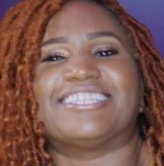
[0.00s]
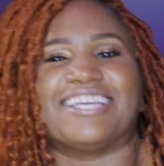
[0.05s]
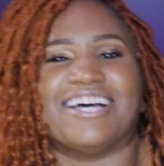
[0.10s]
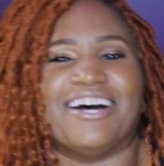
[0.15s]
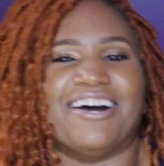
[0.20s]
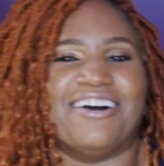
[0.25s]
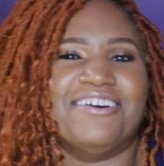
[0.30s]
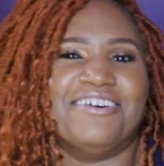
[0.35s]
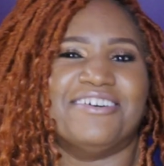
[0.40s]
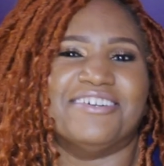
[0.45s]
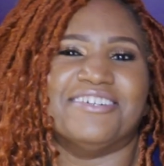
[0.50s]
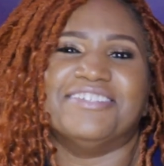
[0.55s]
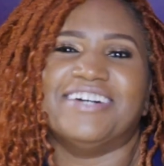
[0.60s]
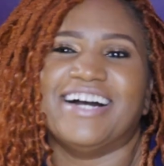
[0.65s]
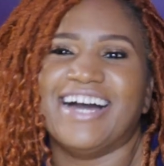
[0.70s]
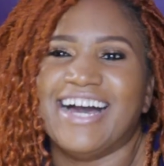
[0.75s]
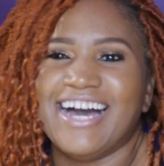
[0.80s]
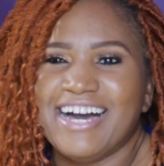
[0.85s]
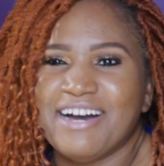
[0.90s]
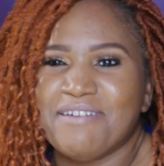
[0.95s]

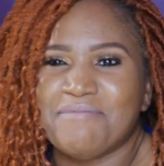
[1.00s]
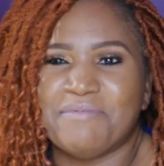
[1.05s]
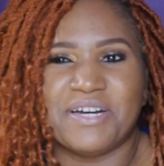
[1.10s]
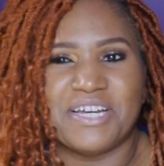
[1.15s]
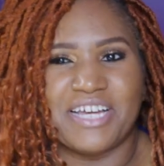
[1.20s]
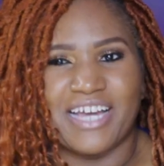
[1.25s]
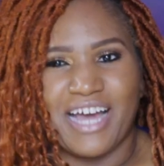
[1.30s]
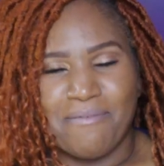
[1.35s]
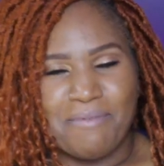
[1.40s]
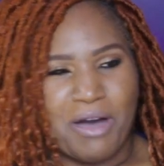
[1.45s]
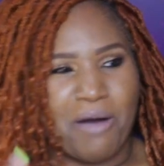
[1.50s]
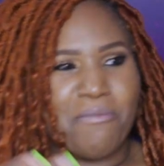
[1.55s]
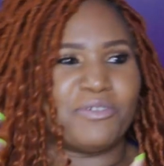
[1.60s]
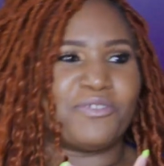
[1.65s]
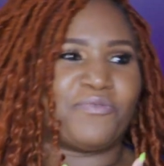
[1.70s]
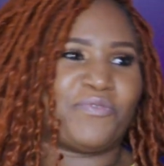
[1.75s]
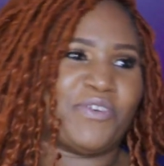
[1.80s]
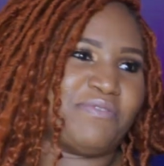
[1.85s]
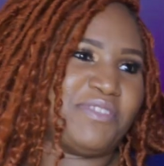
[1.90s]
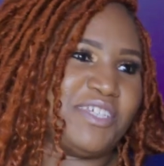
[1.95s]
So, but I'm
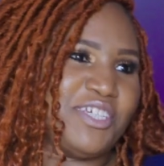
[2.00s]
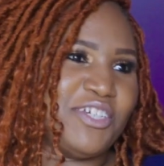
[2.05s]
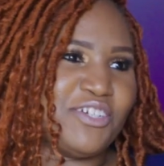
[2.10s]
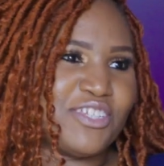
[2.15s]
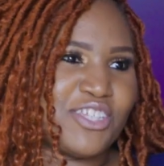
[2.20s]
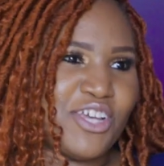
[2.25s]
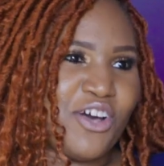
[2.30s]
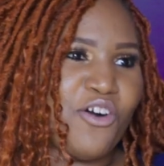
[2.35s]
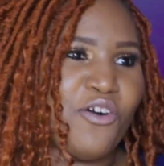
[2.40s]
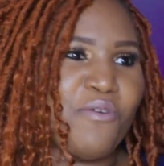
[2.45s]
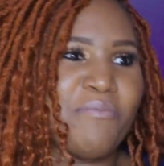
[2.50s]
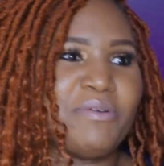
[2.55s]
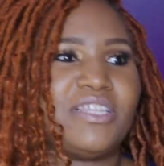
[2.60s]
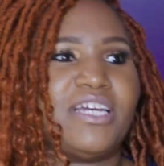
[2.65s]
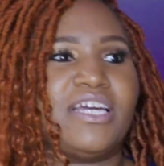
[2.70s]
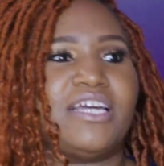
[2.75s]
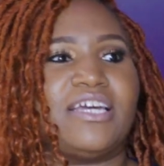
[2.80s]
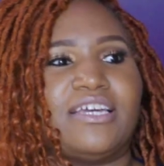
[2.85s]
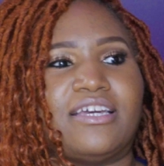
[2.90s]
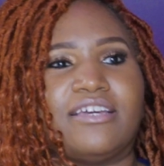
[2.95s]
almost 50 years old. But
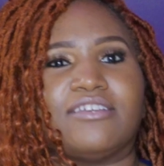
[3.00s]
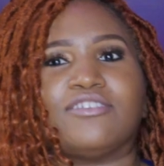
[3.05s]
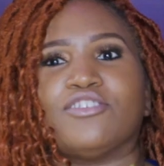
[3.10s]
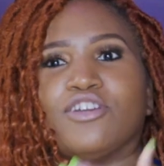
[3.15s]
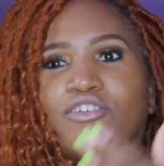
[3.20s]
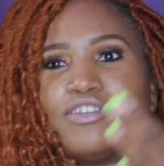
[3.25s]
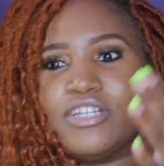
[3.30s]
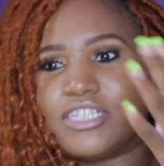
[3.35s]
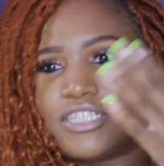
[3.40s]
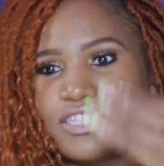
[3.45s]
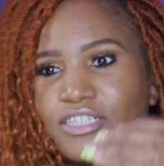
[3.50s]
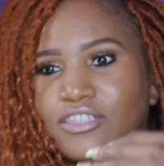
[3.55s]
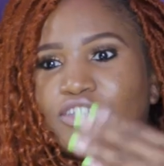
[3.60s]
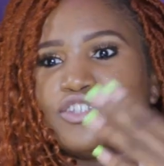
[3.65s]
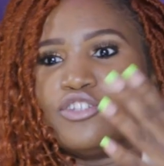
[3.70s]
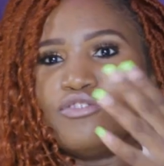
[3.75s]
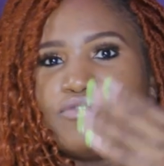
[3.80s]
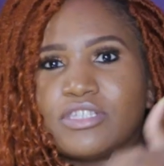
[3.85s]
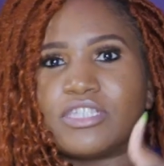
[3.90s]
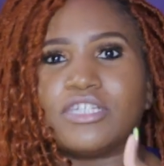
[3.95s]
the
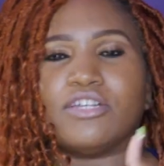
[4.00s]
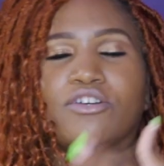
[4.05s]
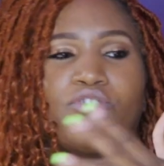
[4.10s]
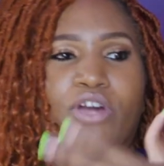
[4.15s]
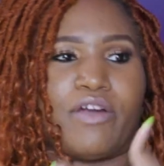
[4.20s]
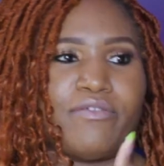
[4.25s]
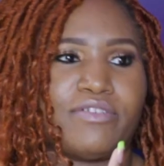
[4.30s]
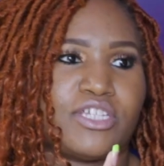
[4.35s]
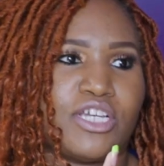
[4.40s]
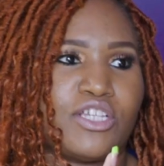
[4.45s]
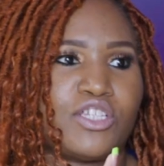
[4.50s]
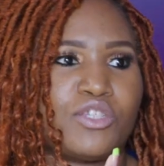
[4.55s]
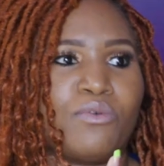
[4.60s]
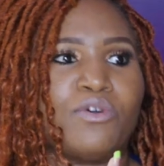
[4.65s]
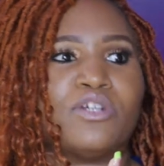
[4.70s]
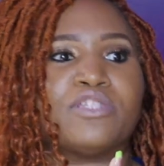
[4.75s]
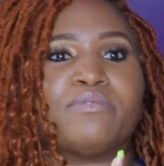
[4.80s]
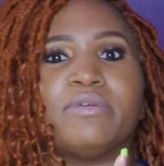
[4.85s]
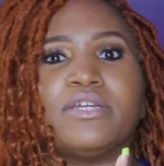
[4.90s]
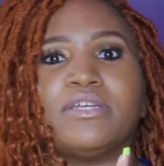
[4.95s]
youth still gravitate
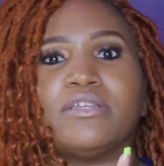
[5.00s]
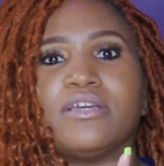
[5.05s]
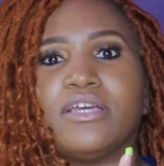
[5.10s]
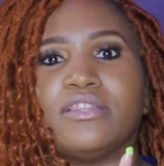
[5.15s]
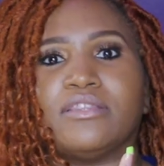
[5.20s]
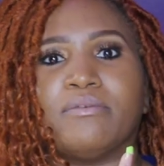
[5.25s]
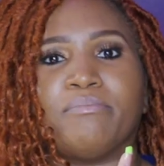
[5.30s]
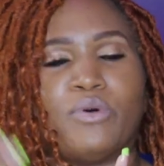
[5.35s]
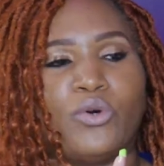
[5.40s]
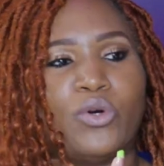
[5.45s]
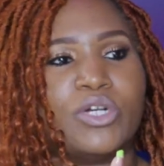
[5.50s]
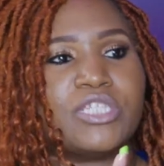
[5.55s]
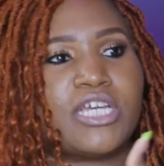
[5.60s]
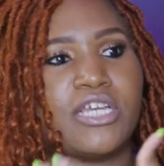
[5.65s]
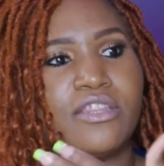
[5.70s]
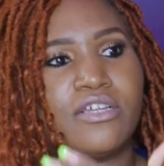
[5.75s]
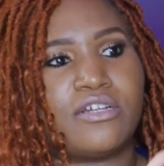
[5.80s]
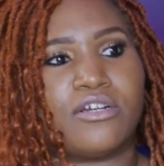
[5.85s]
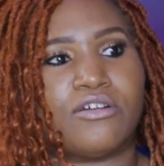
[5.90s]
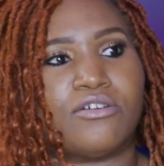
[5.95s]
towards me, and the boys
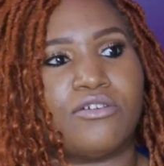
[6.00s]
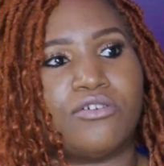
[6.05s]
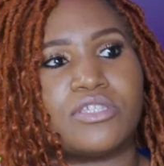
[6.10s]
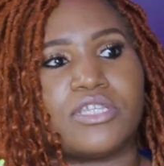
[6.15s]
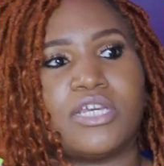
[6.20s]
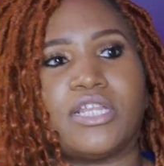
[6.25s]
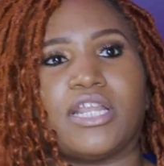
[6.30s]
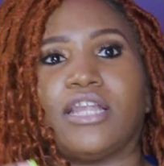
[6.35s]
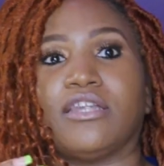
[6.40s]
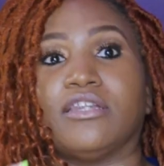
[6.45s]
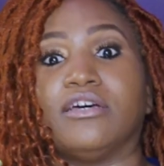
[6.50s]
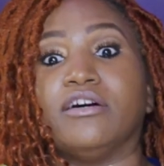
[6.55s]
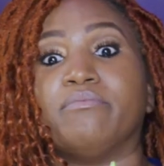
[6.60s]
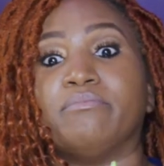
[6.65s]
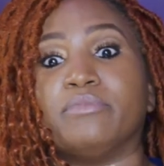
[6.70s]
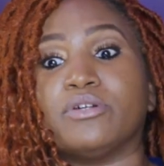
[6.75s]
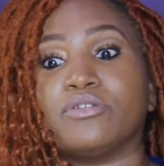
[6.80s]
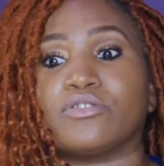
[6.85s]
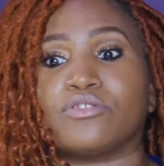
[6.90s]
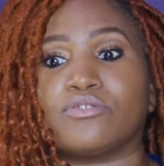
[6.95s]
and the girls. And I
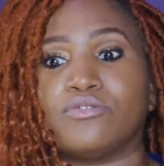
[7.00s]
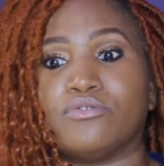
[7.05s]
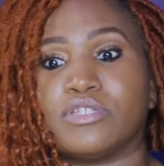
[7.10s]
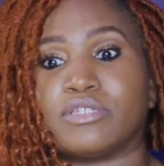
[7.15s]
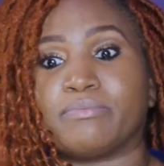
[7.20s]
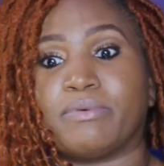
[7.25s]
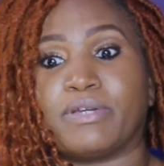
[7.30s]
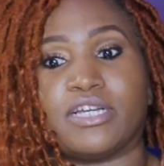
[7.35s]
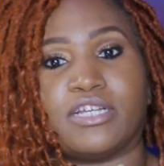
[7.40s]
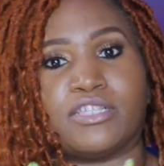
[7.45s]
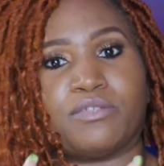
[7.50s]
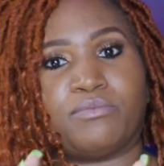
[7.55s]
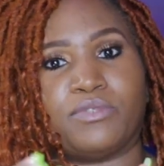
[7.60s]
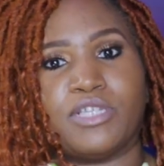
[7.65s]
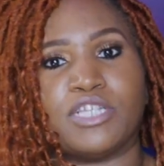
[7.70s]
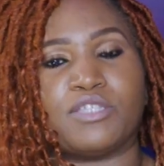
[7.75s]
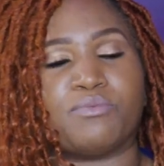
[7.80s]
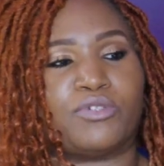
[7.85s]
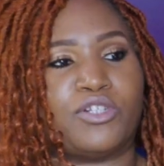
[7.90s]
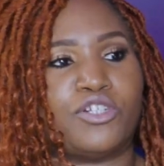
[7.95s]
love middle schools because
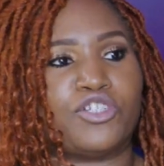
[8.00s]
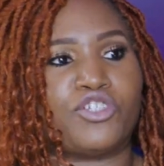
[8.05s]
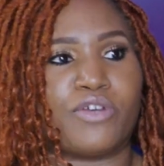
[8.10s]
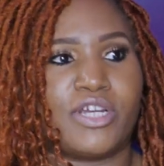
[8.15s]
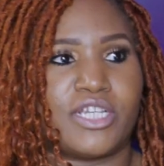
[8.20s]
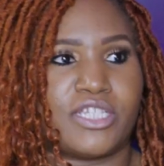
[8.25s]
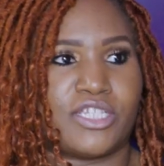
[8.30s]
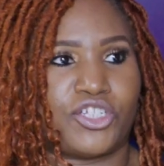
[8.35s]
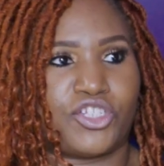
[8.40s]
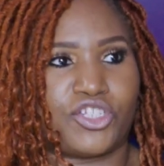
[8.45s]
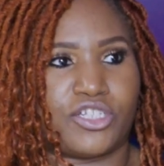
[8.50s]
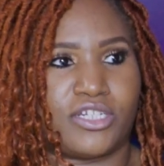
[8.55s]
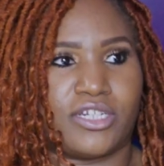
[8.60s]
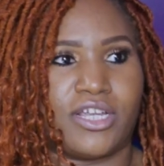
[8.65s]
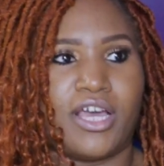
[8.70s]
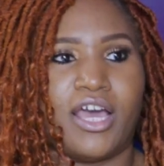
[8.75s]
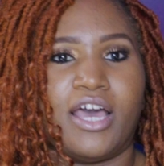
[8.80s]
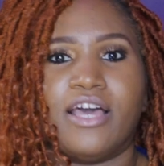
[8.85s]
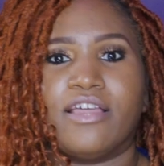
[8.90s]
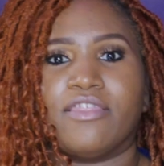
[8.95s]
that's when they're
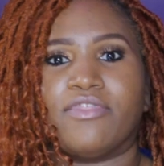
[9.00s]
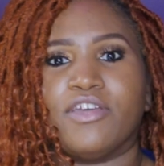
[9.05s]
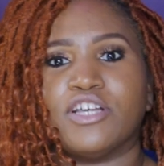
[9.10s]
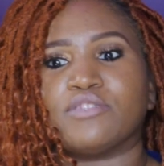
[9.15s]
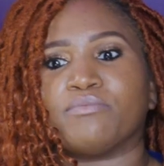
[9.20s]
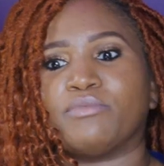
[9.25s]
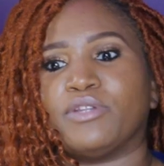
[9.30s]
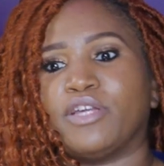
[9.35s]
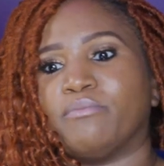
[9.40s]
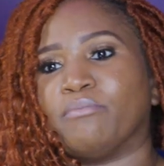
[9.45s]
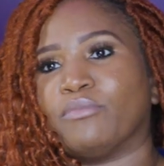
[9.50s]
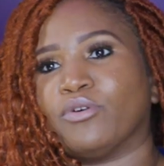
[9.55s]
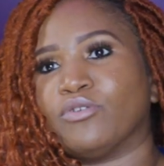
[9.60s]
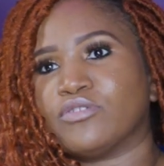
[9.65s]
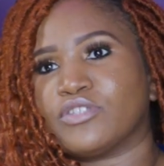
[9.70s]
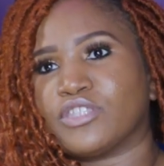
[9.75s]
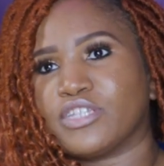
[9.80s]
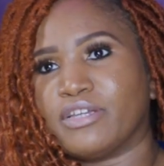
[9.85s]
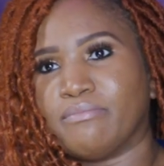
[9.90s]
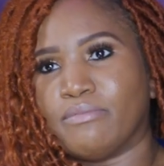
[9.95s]
transitioning. That's when they're
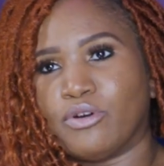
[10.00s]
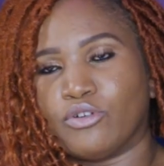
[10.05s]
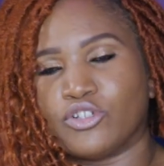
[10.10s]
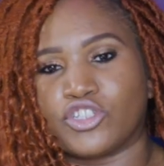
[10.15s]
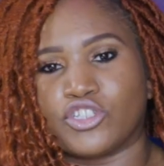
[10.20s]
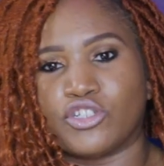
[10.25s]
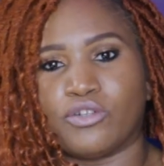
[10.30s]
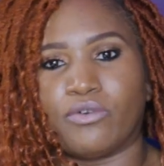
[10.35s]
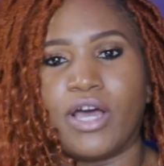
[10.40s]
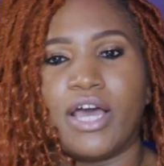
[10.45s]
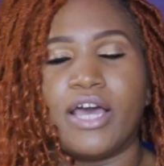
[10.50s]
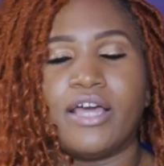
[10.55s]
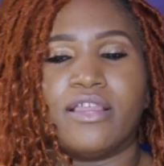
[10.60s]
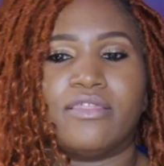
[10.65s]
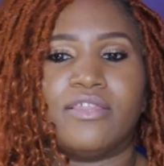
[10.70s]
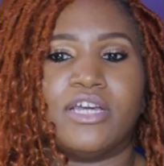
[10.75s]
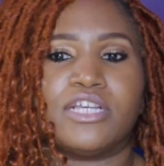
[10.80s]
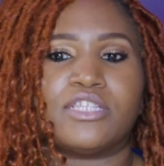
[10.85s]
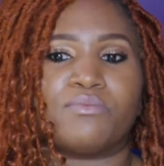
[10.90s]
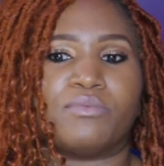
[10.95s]
most emotional.
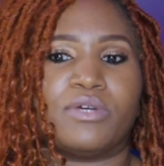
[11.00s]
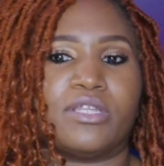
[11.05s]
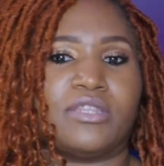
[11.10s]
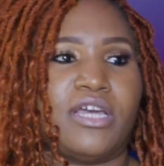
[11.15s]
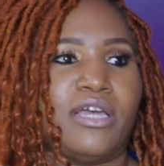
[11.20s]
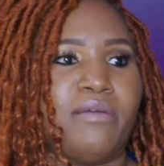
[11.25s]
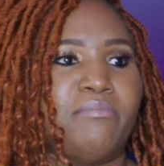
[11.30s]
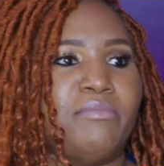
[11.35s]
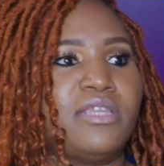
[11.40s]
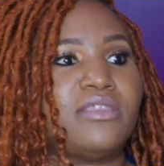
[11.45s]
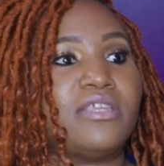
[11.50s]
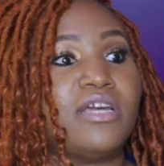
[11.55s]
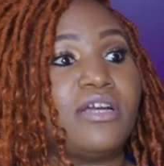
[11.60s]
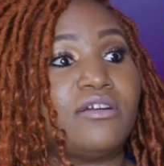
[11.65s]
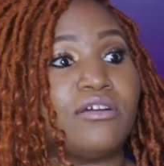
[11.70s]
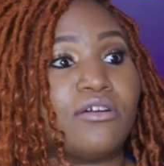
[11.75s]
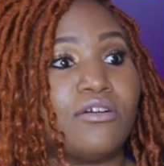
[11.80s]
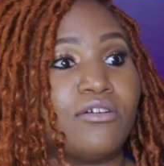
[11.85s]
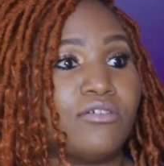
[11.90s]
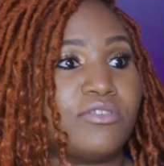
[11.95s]
That's when they meet
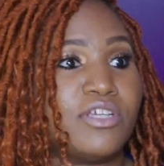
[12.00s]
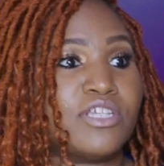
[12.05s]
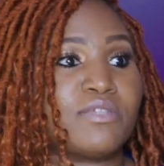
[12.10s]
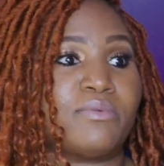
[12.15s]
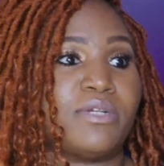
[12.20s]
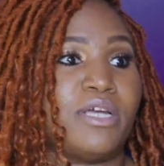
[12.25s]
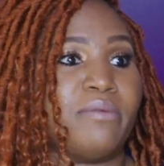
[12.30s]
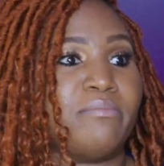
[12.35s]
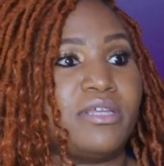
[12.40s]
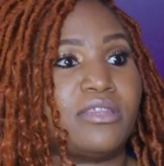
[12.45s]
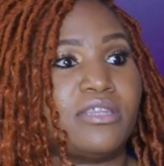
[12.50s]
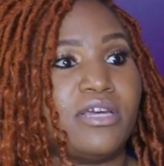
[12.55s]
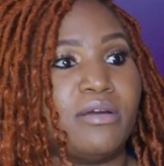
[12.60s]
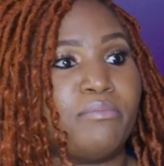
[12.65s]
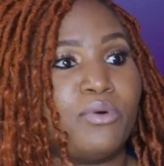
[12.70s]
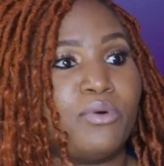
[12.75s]
that girl. That's when they meet that